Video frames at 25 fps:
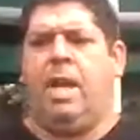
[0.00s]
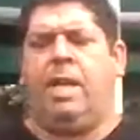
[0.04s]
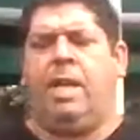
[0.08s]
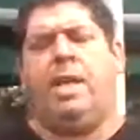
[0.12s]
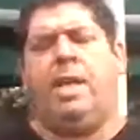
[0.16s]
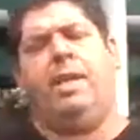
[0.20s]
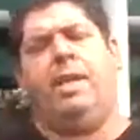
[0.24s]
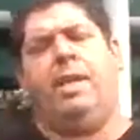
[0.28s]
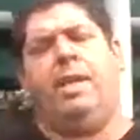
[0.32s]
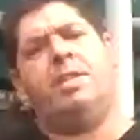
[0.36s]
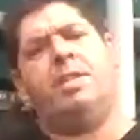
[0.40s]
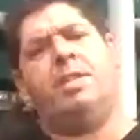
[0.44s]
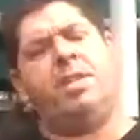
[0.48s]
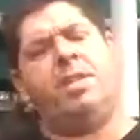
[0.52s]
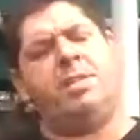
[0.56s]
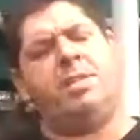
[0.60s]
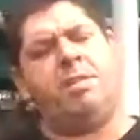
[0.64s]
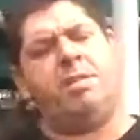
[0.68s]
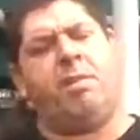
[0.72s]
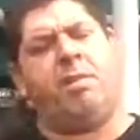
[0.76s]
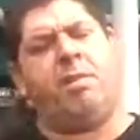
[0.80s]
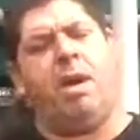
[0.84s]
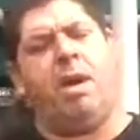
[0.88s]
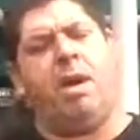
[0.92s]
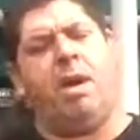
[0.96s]
And in
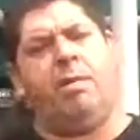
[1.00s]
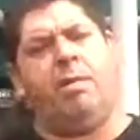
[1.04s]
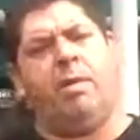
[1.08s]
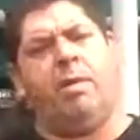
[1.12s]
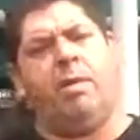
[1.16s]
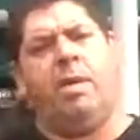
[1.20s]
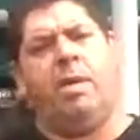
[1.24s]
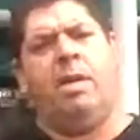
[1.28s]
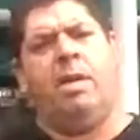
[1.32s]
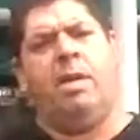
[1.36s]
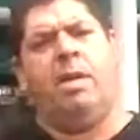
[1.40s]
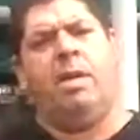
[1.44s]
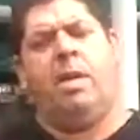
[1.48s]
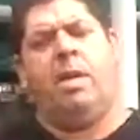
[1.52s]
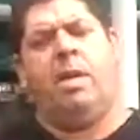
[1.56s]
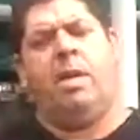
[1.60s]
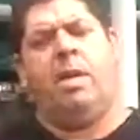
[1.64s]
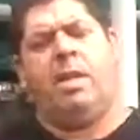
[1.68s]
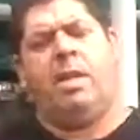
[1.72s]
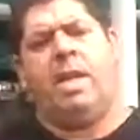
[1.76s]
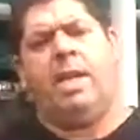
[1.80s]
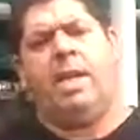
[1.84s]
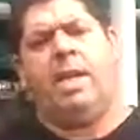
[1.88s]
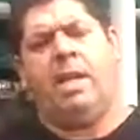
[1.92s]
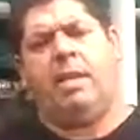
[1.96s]
Indigigrow, they
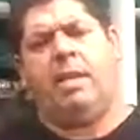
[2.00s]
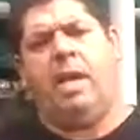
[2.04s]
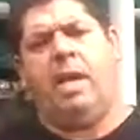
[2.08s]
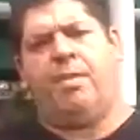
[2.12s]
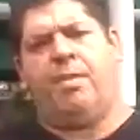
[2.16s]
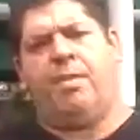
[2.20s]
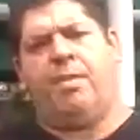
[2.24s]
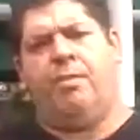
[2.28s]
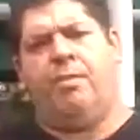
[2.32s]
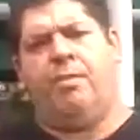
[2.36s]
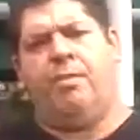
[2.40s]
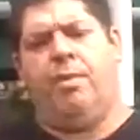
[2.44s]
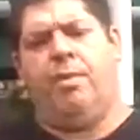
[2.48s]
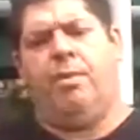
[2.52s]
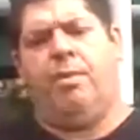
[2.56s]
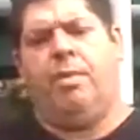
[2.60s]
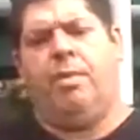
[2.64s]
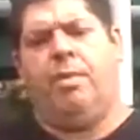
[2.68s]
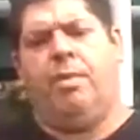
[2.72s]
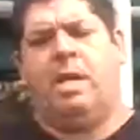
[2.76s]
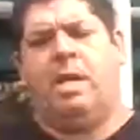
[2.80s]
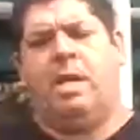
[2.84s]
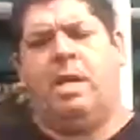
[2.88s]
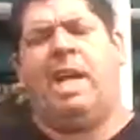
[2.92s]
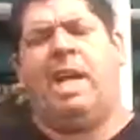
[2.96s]
get that through
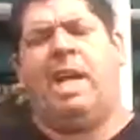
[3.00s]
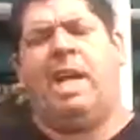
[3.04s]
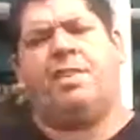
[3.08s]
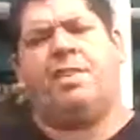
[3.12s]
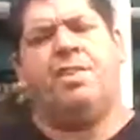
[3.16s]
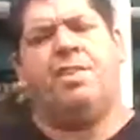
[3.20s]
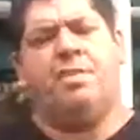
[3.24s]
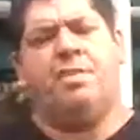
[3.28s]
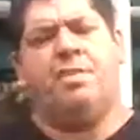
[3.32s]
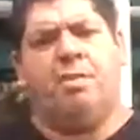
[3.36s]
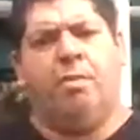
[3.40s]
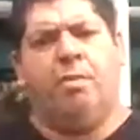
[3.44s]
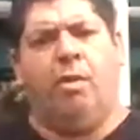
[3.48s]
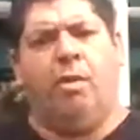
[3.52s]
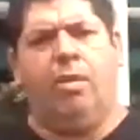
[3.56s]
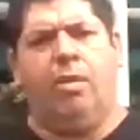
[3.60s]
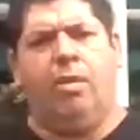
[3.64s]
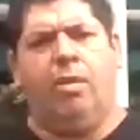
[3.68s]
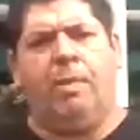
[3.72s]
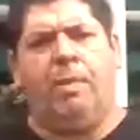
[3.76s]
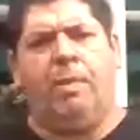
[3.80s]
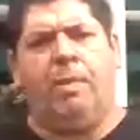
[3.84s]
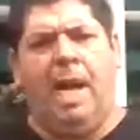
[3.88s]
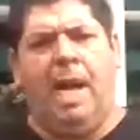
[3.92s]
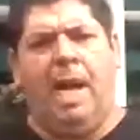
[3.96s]
connection to all the
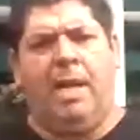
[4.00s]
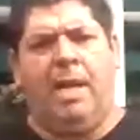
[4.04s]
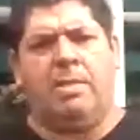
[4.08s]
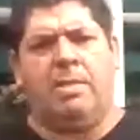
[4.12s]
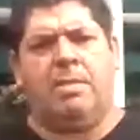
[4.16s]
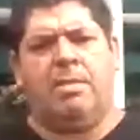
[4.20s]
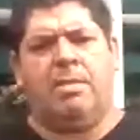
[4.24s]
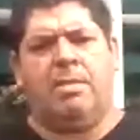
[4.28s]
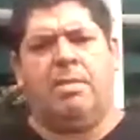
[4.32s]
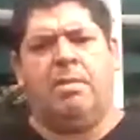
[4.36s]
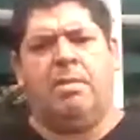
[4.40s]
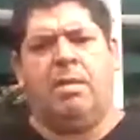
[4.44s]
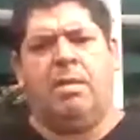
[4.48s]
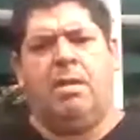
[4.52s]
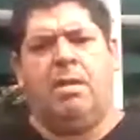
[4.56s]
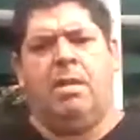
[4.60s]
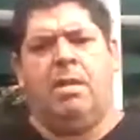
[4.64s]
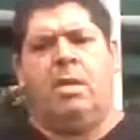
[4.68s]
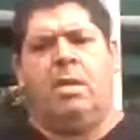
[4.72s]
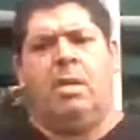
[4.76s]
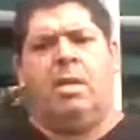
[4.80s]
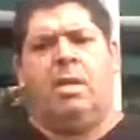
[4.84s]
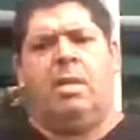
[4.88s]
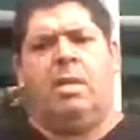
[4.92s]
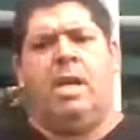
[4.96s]
plants.
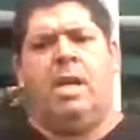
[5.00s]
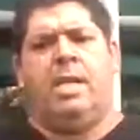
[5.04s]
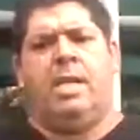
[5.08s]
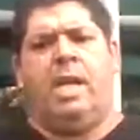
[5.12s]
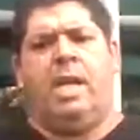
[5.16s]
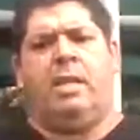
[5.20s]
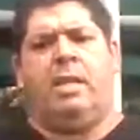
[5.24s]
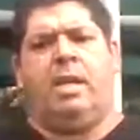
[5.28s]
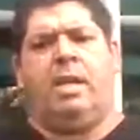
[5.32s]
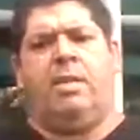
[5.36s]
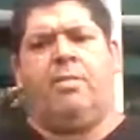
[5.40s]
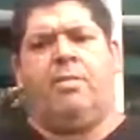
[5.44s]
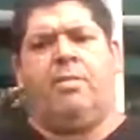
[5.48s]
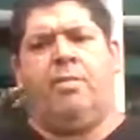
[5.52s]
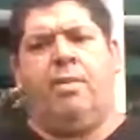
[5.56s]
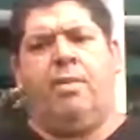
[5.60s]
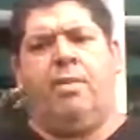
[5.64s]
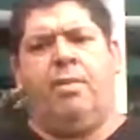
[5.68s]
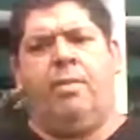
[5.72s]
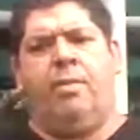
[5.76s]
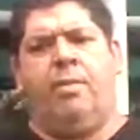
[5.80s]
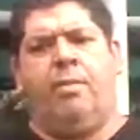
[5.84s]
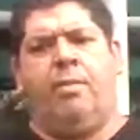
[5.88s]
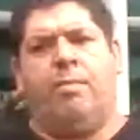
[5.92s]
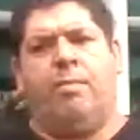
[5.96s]
They get that
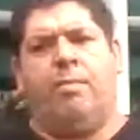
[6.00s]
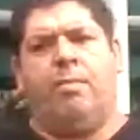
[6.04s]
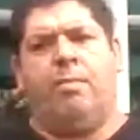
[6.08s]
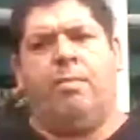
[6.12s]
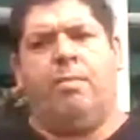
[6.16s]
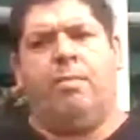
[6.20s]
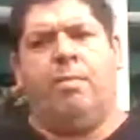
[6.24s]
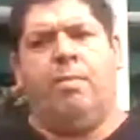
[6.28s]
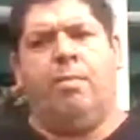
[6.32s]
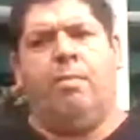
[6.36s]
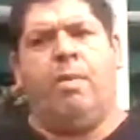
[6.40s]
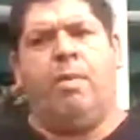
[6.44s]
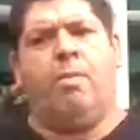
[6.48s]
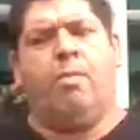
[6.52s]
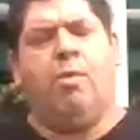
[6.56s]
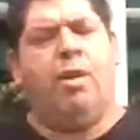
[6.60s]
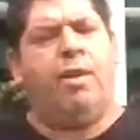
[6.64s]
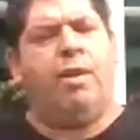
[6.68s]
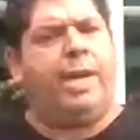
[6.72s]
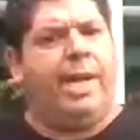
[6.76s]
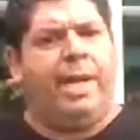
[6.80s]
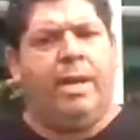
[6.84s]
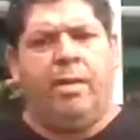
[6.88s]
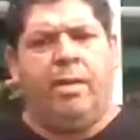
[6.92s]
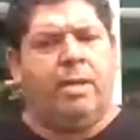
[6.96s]
through, we're
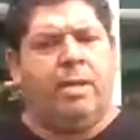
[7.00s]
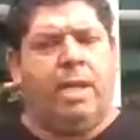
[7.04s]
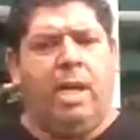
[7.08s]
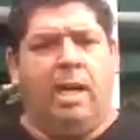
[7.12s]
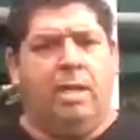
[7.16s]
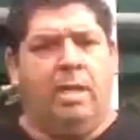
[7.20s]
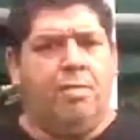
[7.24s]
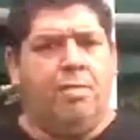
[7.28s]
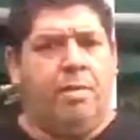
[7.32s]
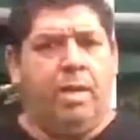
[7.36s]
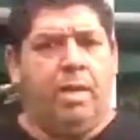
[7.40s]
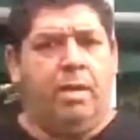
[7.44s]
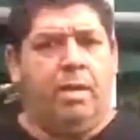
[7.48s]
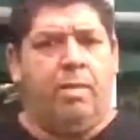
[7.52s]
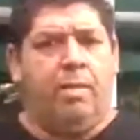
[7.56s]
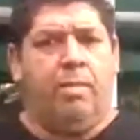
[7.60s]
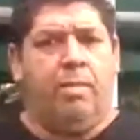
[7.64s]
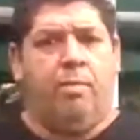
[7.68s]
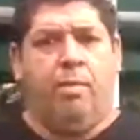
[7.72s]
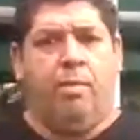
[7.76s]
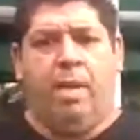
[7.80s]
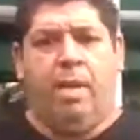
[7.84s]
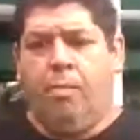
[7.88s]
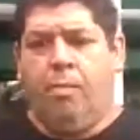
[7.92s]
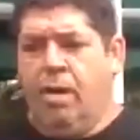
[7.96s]
working on country.
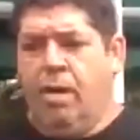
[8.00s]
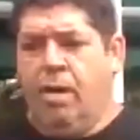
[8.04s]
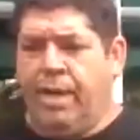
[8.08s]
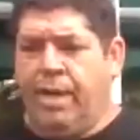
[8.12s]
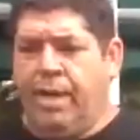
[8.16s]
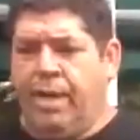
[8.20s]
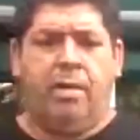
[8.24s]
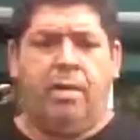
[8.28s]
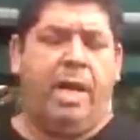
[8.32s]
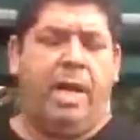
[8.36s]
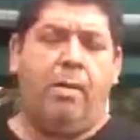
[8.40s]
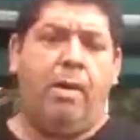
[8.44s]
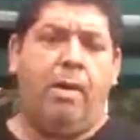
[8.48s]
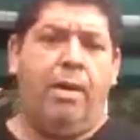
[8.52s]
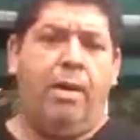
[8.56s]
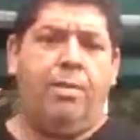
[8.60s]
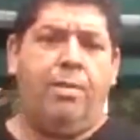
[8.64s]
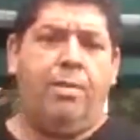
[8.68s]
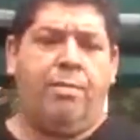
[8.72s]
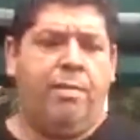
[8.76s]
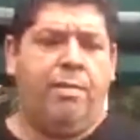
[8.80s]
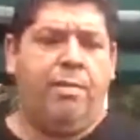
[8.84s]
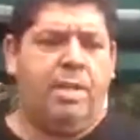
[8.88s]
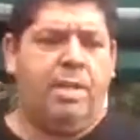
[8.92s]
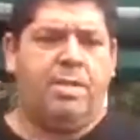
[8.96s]
We're working on our
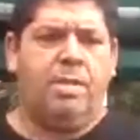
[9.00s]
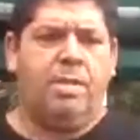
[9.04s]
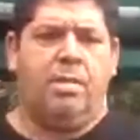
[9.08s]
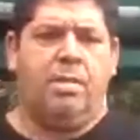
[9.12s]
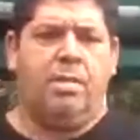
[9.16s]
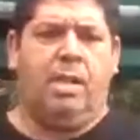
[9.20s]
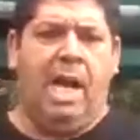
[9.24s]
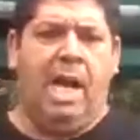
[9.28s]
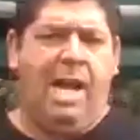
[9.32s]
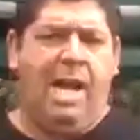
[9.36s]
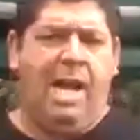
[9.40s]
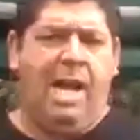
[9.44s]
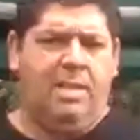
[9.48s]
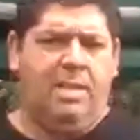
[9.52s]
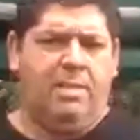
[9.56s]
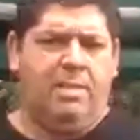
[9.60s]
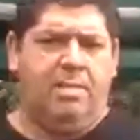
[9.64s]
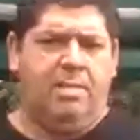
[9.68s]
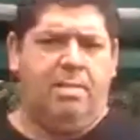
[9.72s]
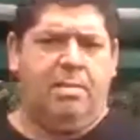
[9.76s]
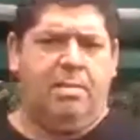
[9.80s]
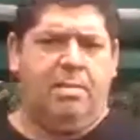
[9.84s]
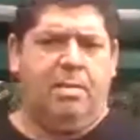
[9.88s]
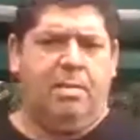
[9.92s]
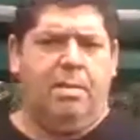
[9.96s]
own traditional
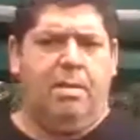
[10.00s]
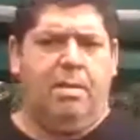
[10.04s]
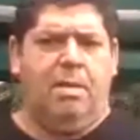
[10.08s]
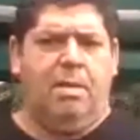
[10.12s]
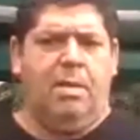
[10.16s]
lands.